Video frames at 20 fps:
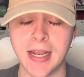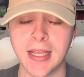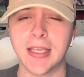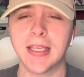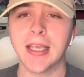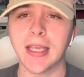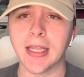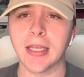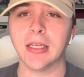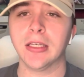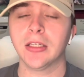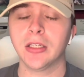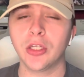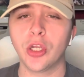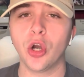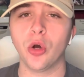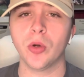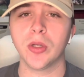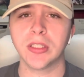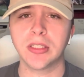again
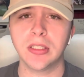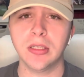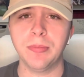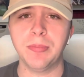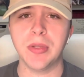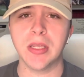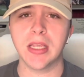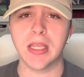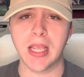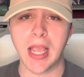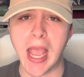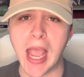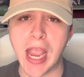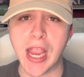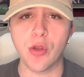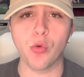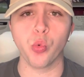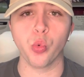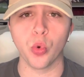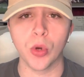going to be
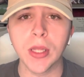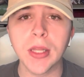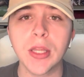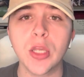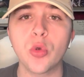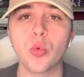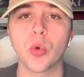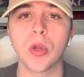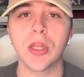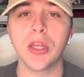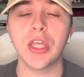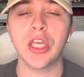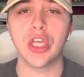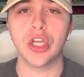a really, really